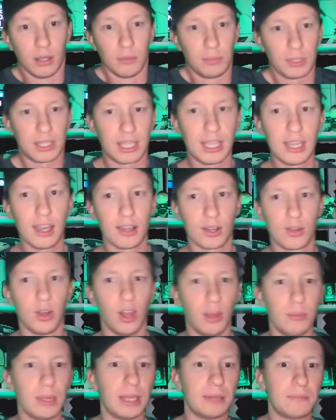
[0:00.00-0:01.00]
but Keon
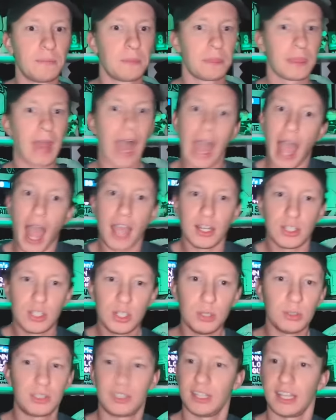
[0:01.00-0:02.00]
Coleman, I, I
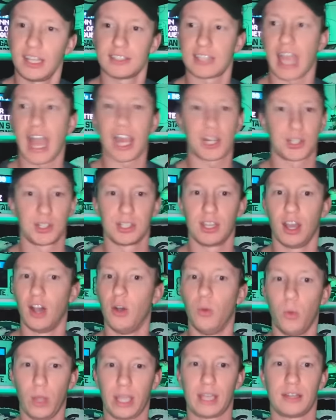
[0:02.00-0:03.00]
do think is actually
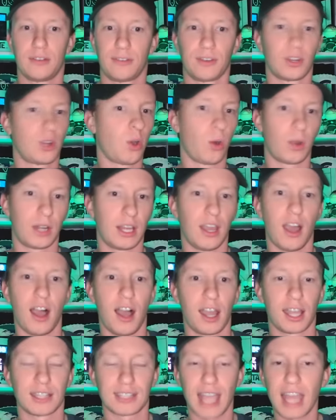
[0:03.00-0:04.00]
a win for Courtney
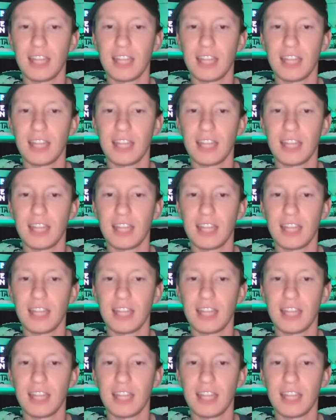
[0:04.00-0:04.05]
Hawkins.